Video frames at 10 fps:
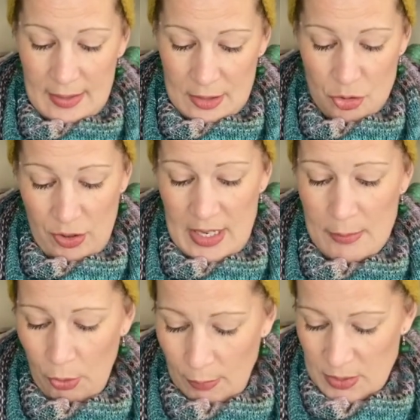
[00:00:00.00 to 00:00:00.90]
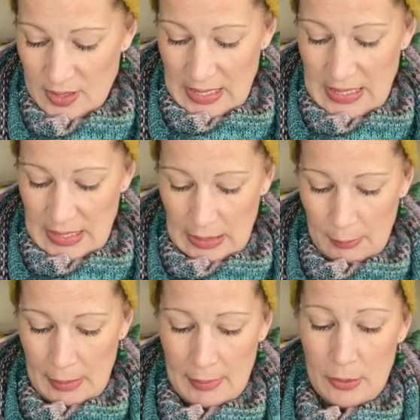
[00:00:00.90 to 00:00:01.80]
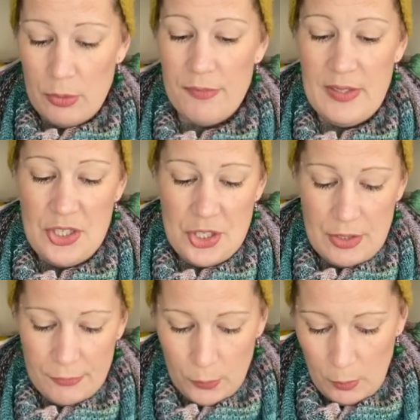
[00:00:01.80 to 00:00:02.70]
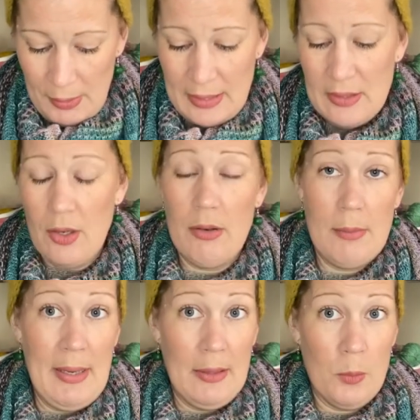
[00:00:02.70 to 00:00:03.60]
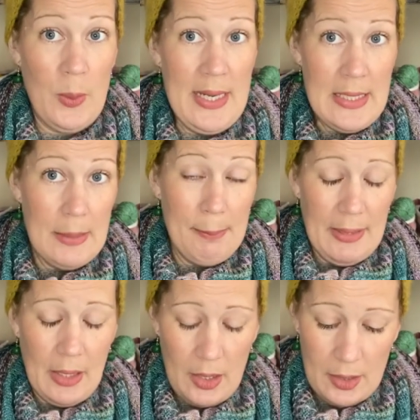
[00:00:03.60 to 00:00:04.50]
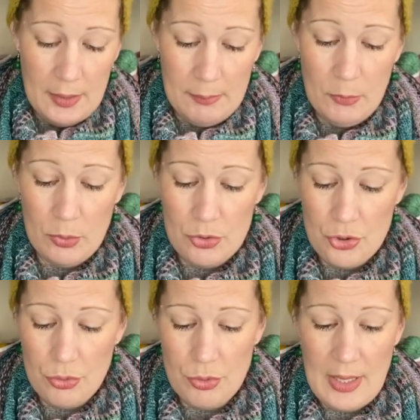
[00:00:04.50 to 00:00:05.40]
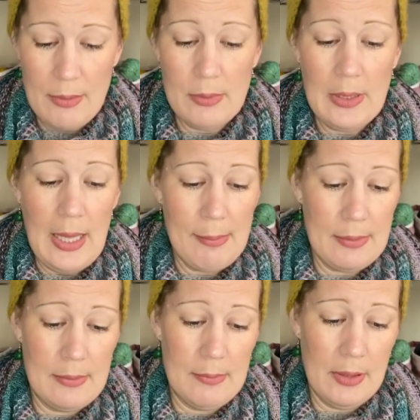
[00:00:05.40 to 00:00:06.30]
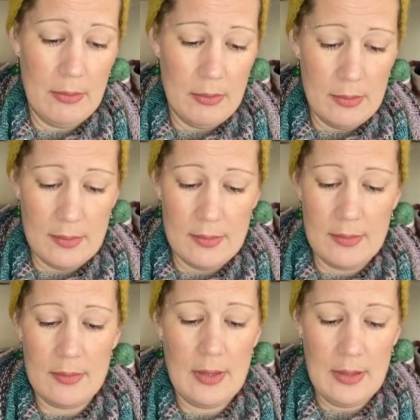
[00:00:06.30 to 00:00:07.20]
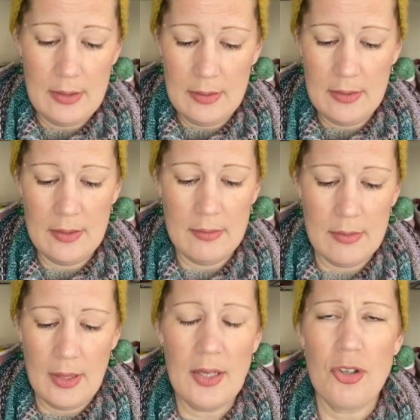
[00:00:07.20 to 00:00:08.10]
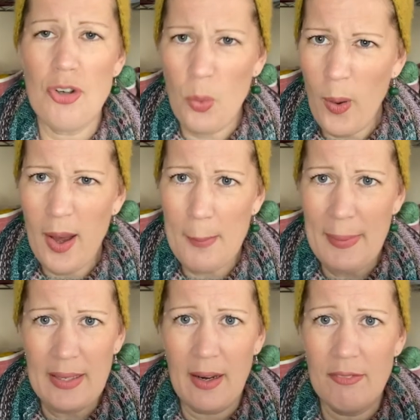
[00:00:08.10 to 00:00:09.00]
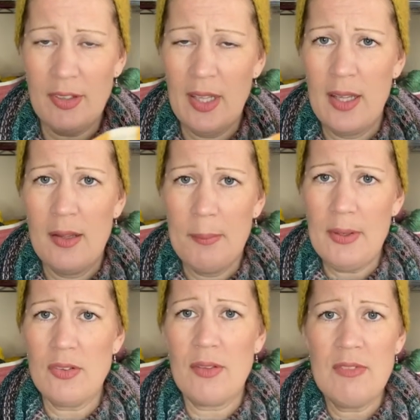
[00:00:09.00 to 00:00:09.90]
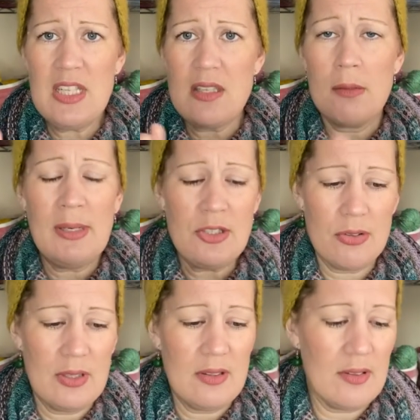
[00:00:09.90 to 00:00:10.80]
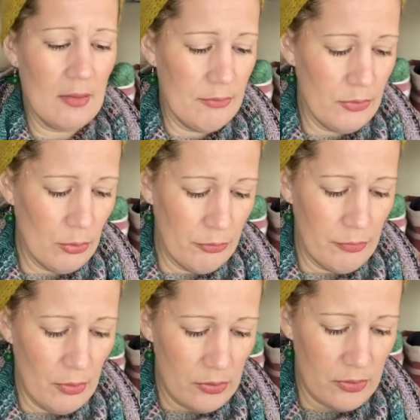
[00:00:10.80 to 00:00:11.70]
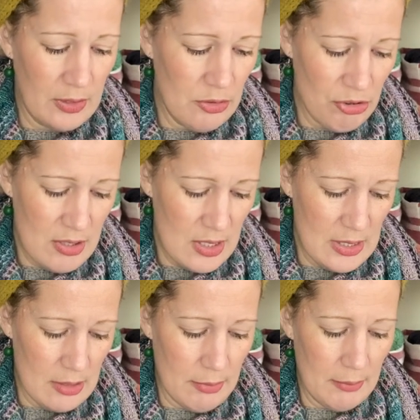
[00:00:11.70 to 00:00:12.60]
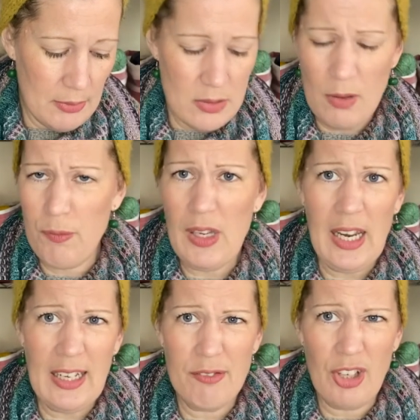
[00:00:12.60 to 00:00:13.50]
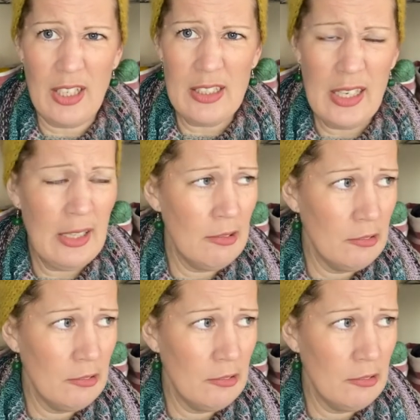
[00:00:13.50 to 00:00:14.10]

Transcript: dream or I was thinking that maybe I could finish it for Bendigo in about a week but I'm not sure that will happen because I don't know why but I've because I've knit so much on this, I've sort of lost interest a little bit because I feel like I've done it now,